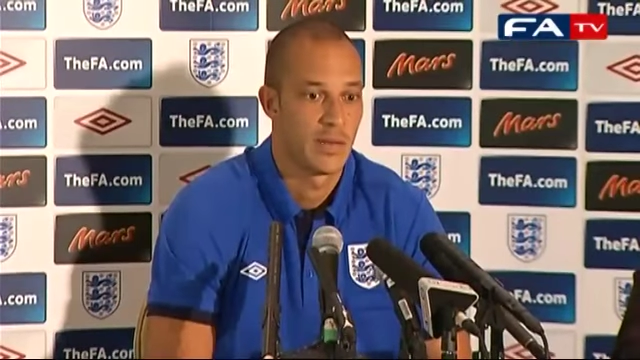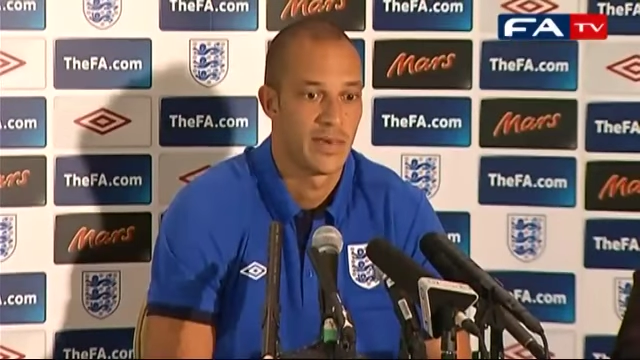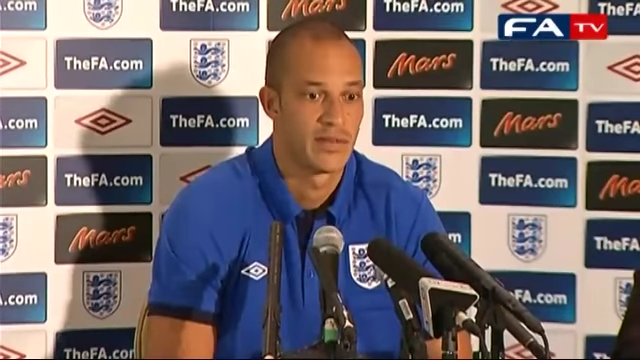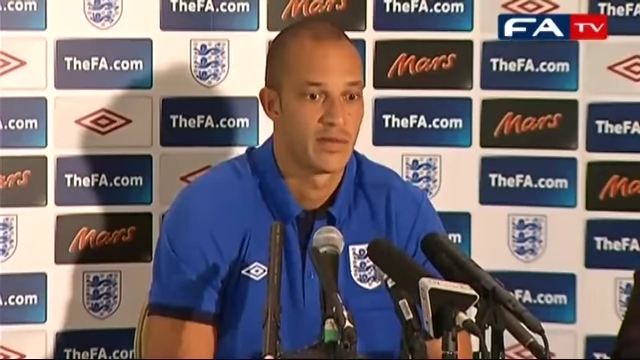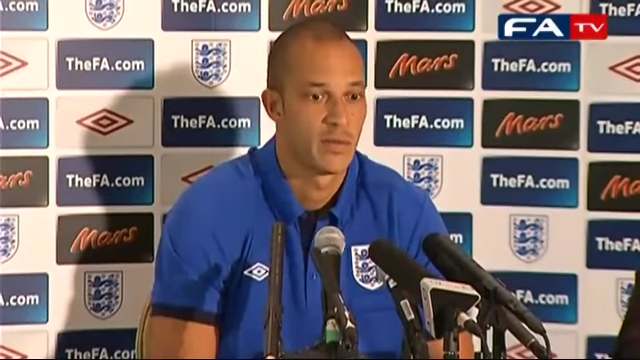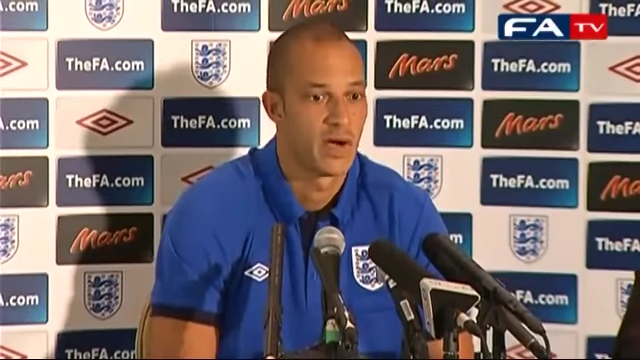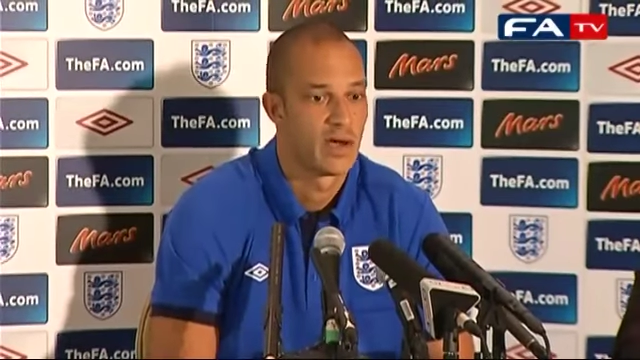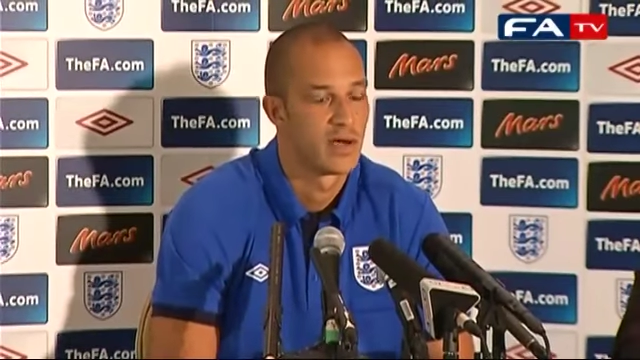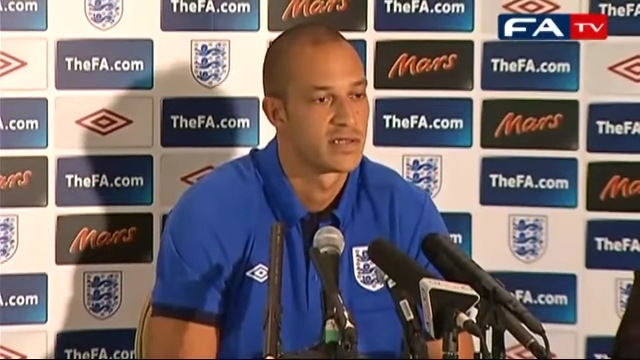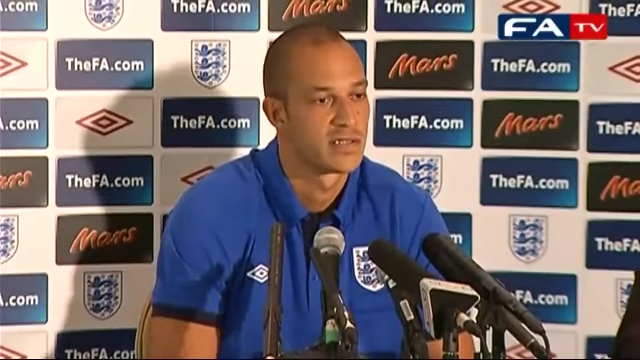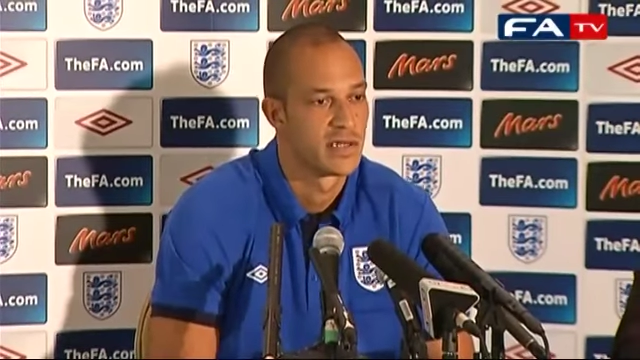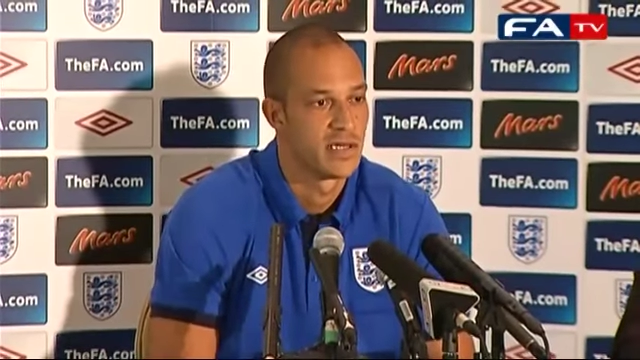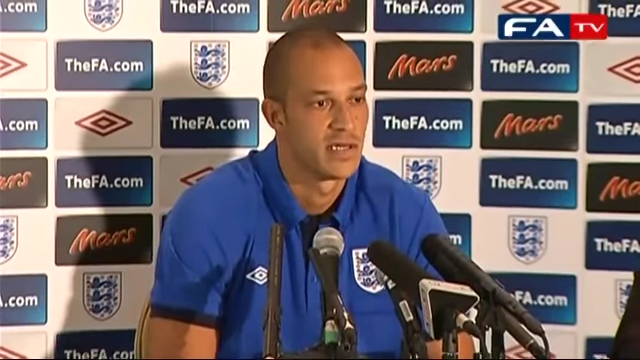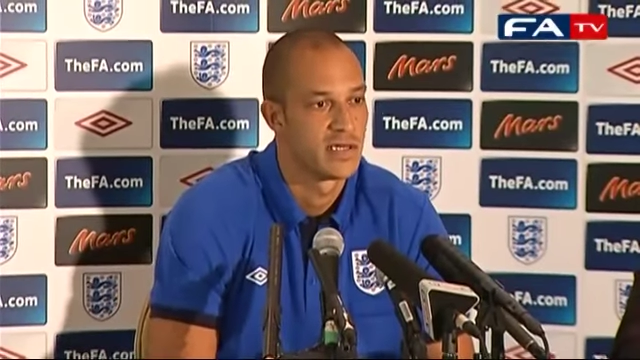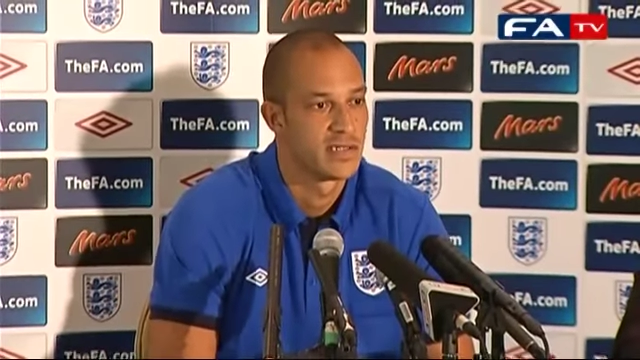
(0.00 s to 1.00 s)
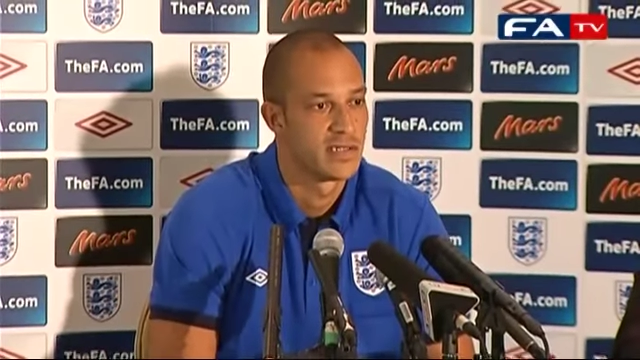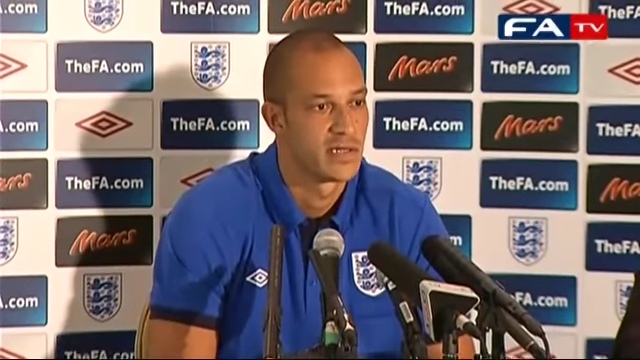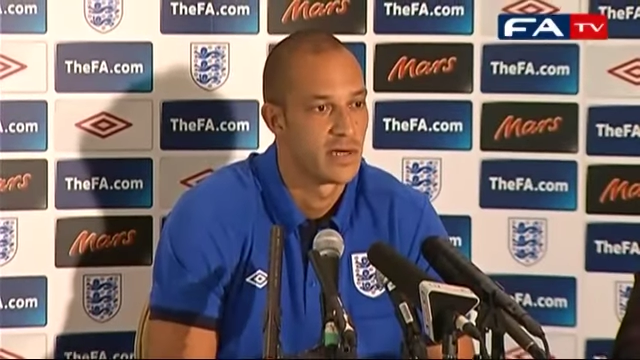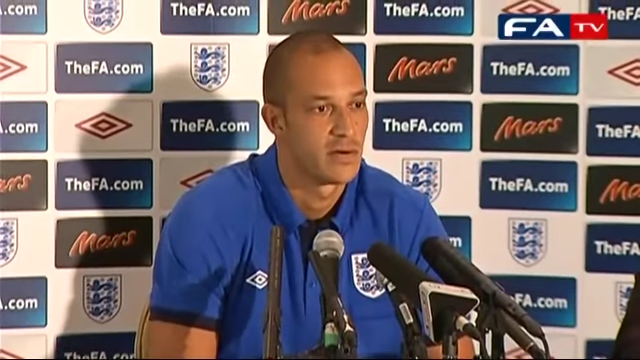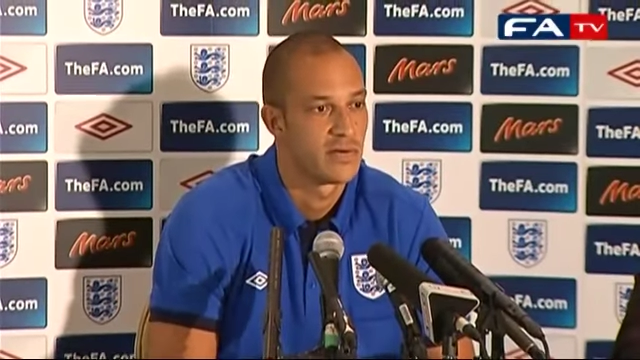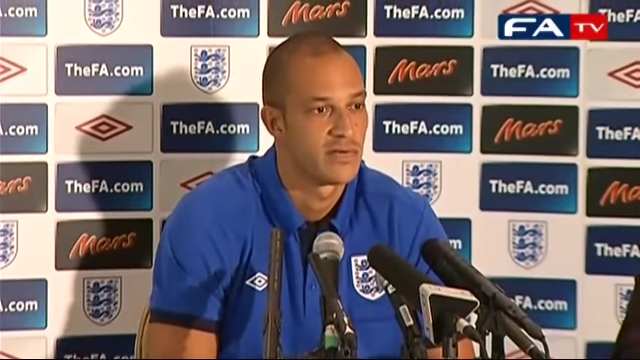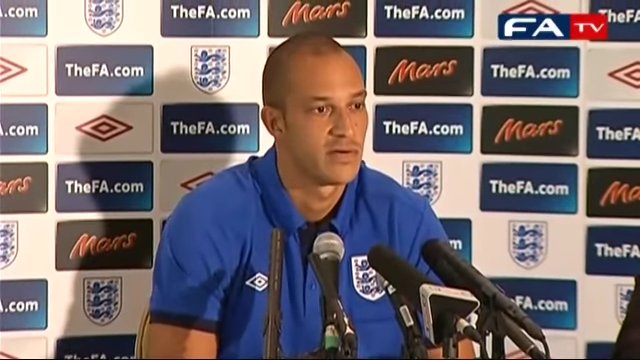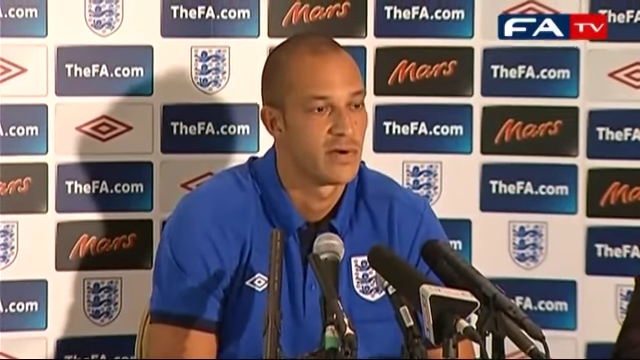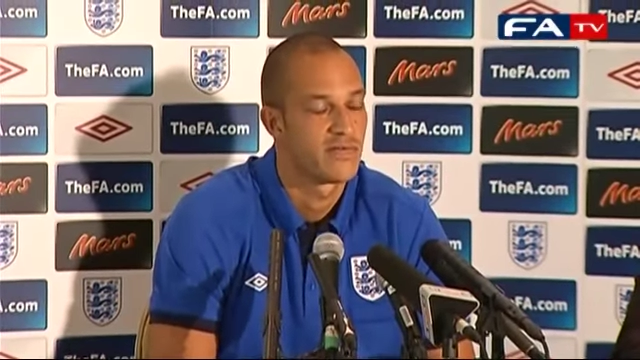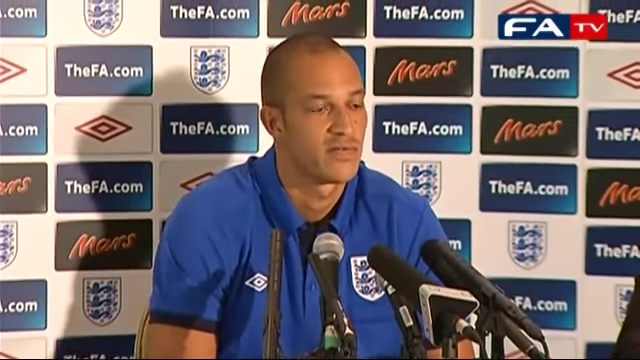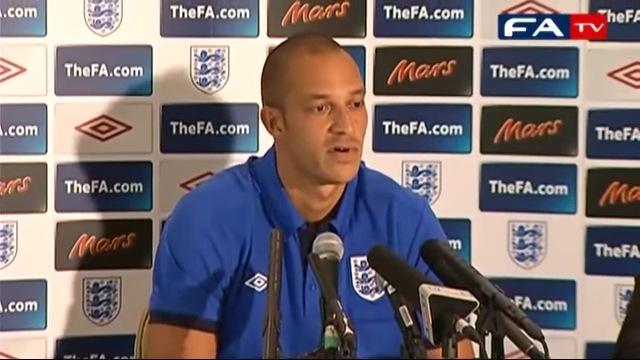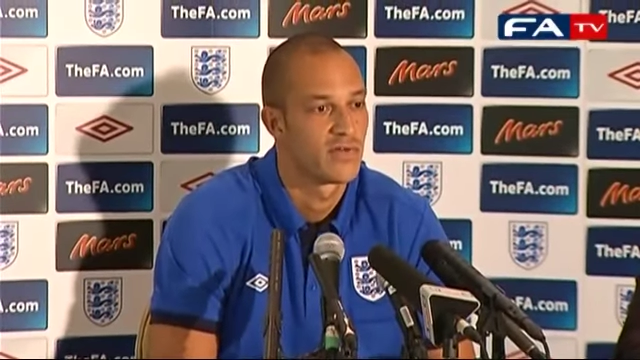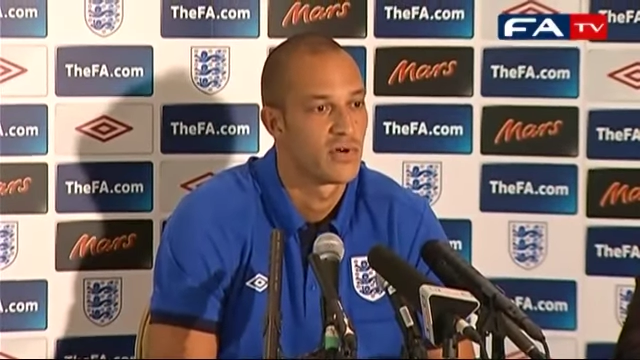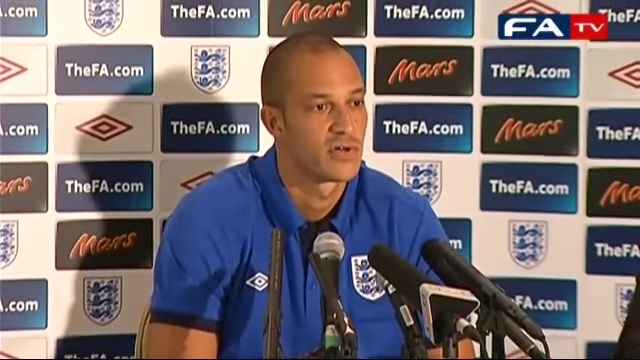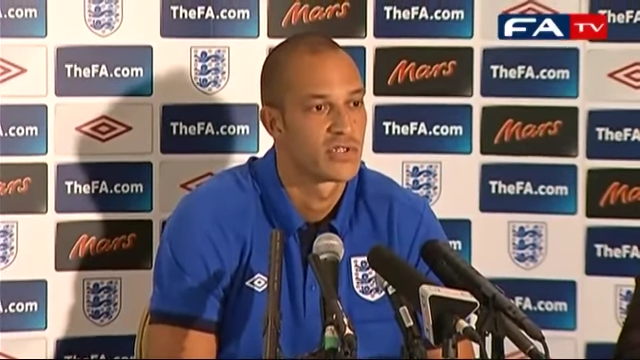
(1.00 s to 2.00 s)
mean, the way I see it is, you know,
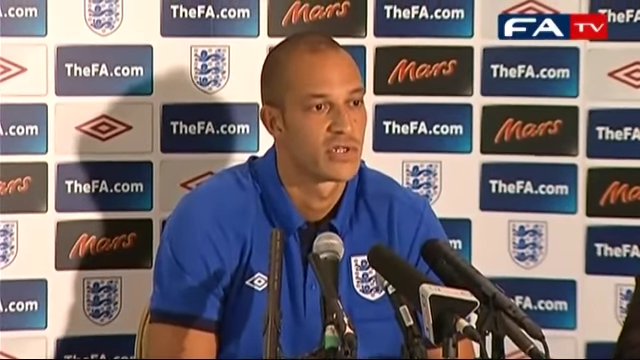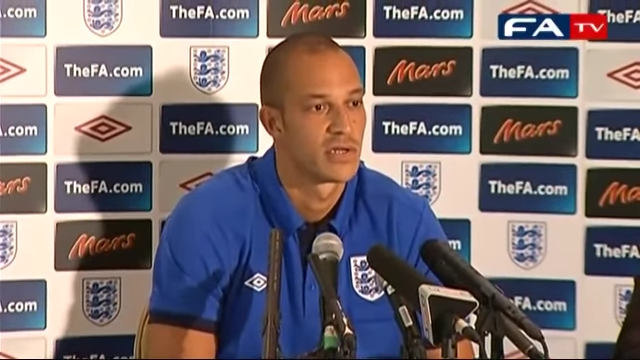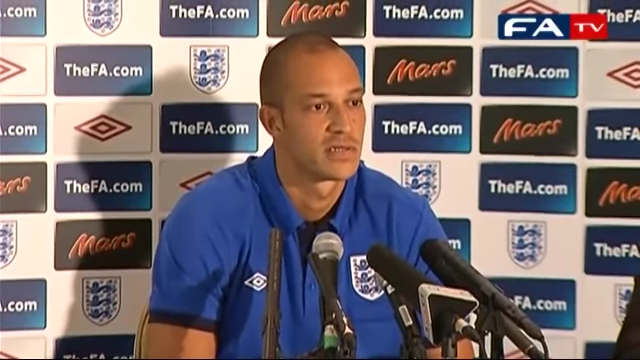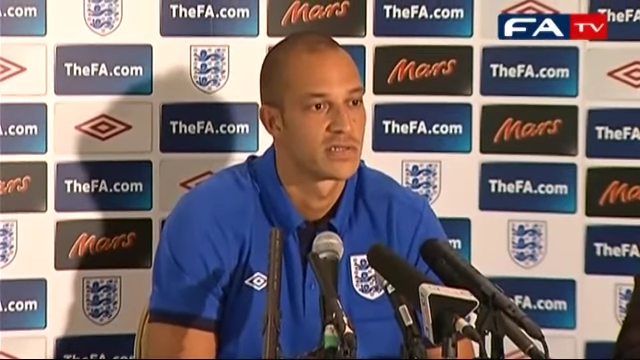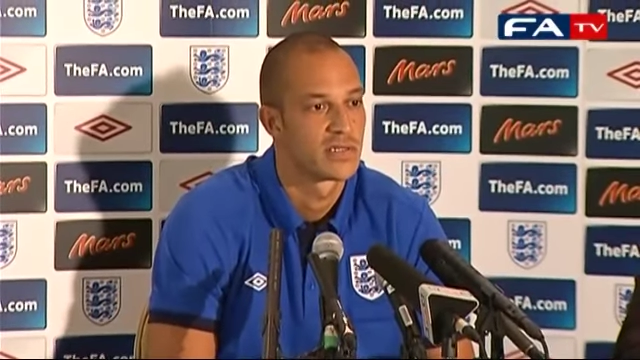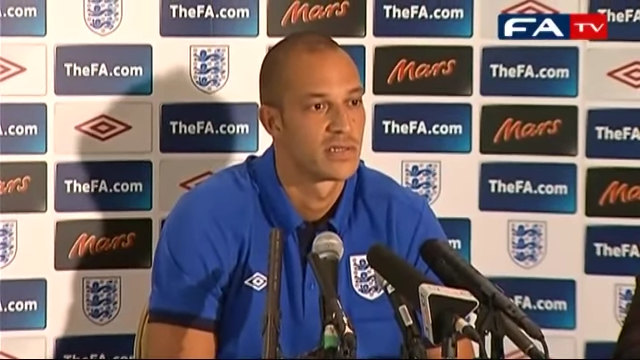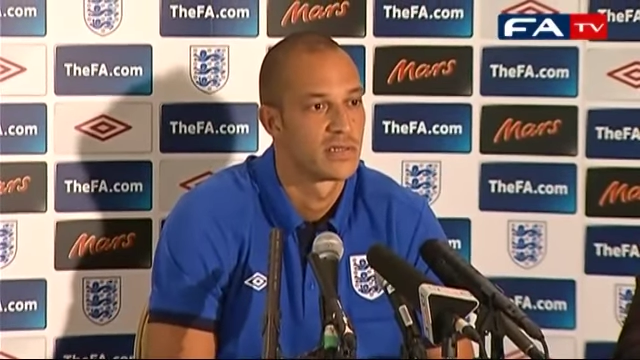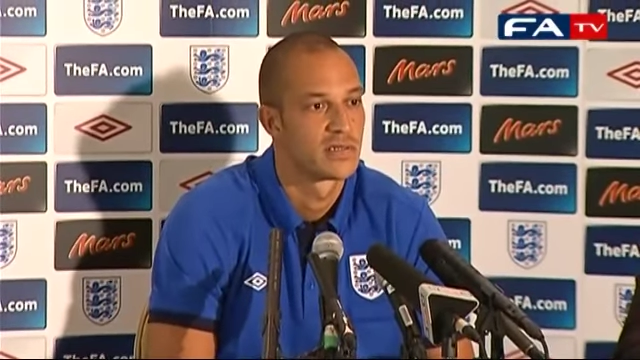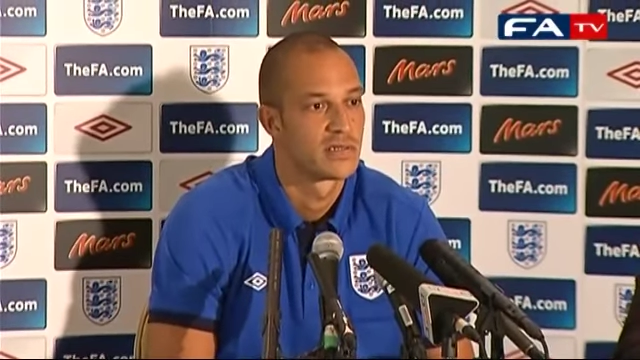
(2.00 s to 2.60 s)
I've got a chance to